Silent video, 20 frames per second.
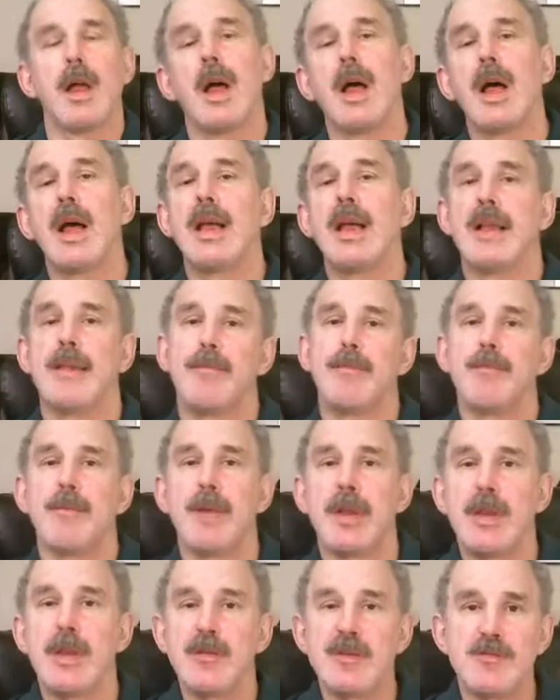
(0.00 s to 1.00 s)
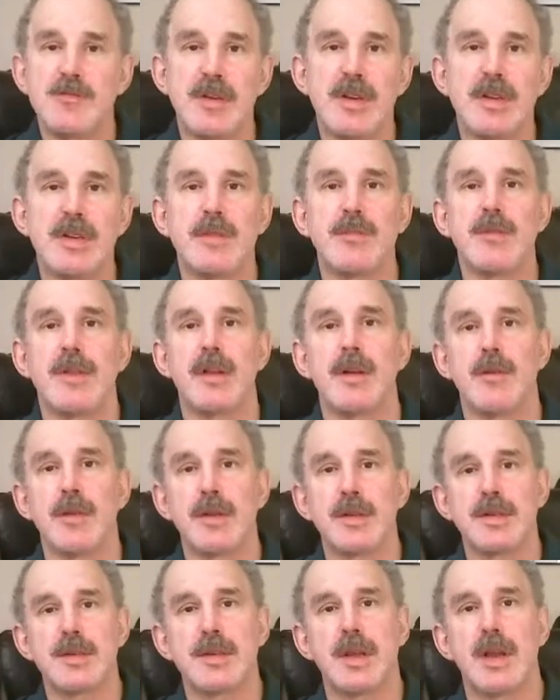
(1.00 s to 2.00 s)
Hi, my name is Randy
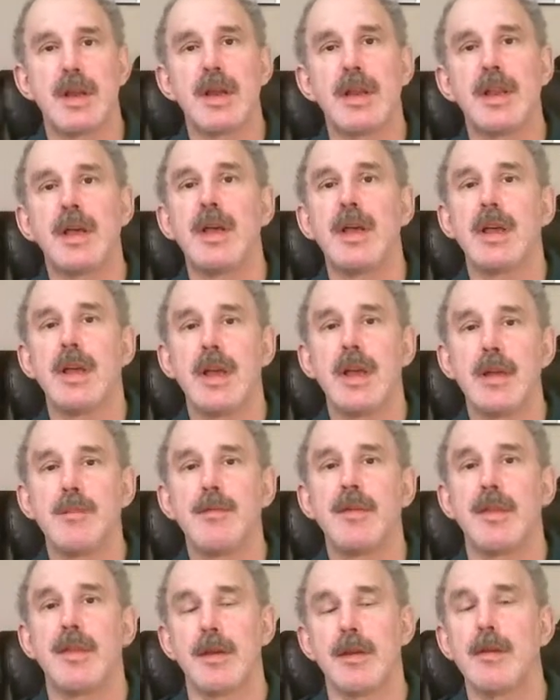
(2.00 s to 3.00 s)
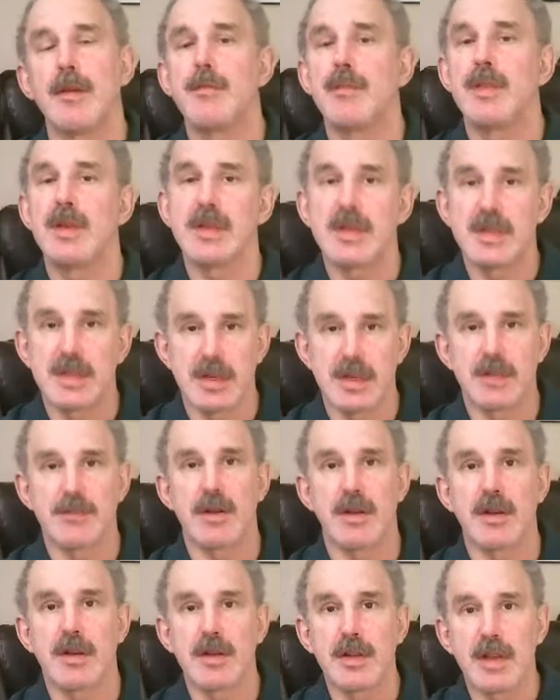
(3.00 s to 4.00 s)
Blamas, and I am a therapist in
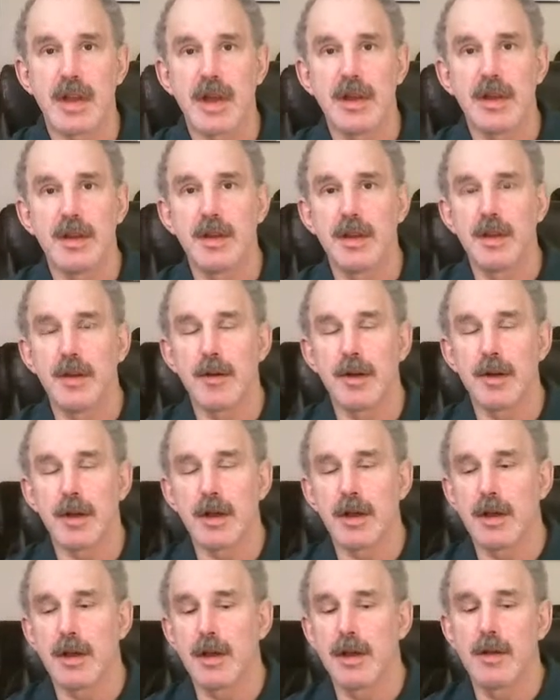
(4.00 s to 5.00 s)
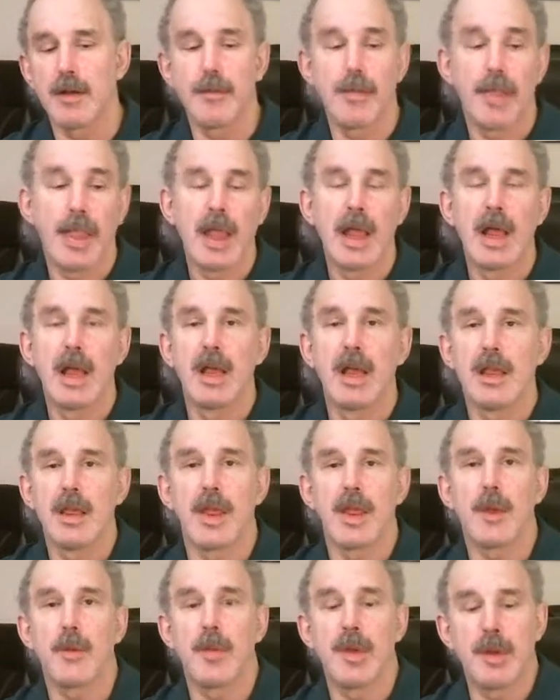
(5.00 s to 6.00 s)
Rockland County, New York. A
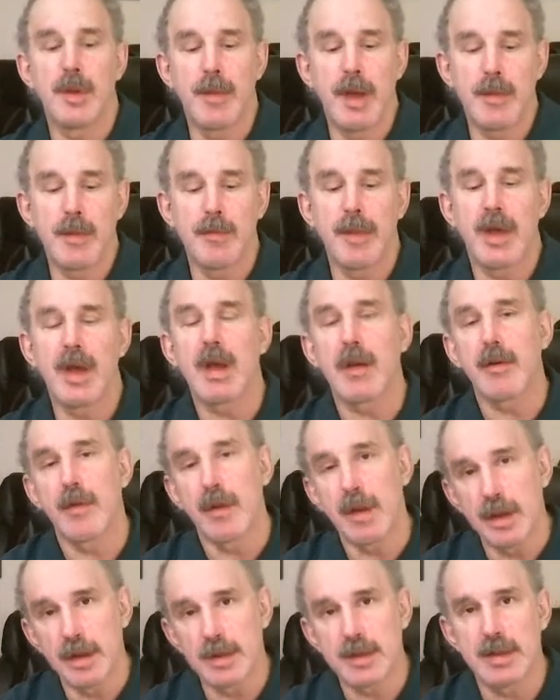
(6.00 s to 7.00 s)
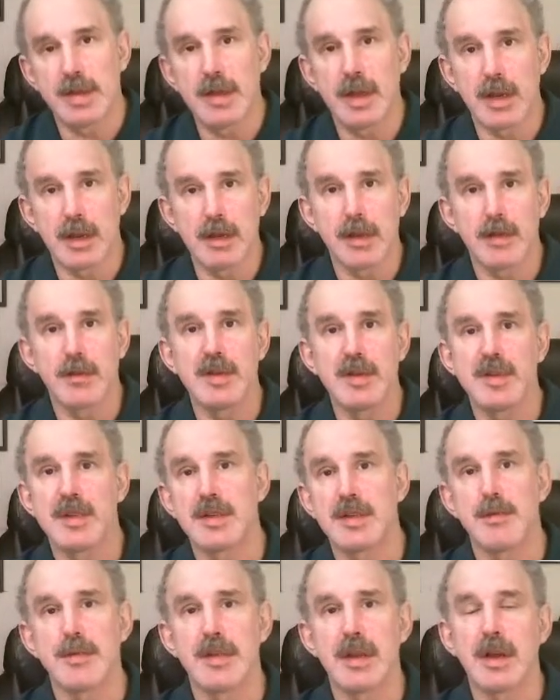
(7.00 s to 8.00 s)
little bit about backgrounds, and then I'll go into
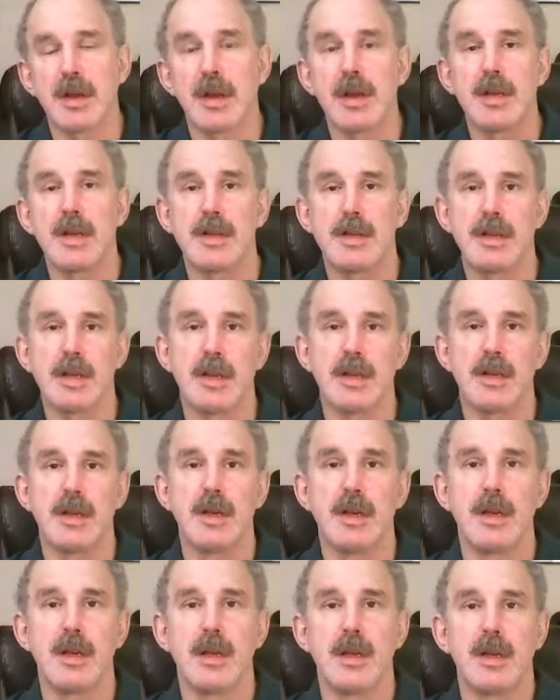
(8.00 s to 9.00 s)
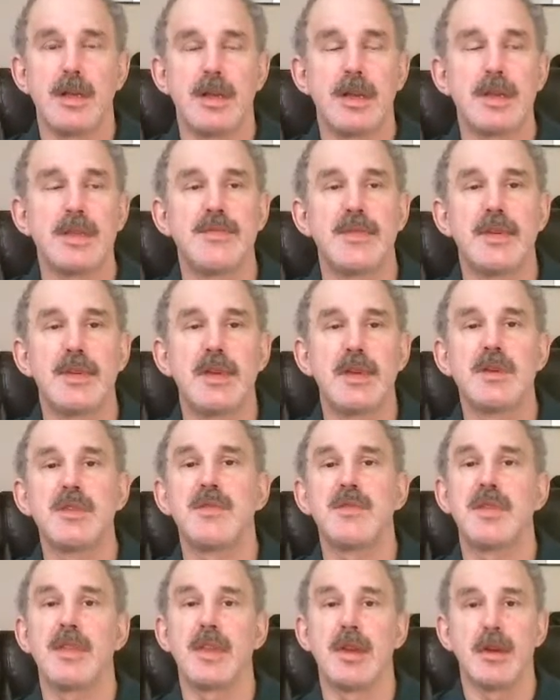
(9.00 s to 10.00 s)
some of the content. This video
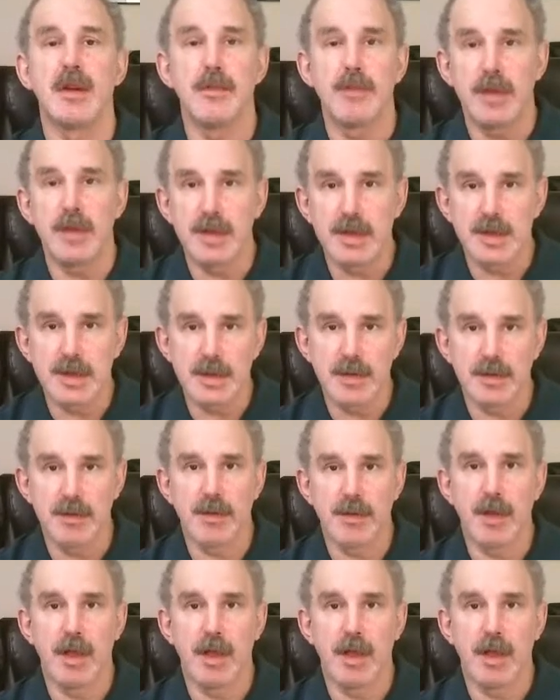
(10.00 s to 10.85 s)
is for therapists.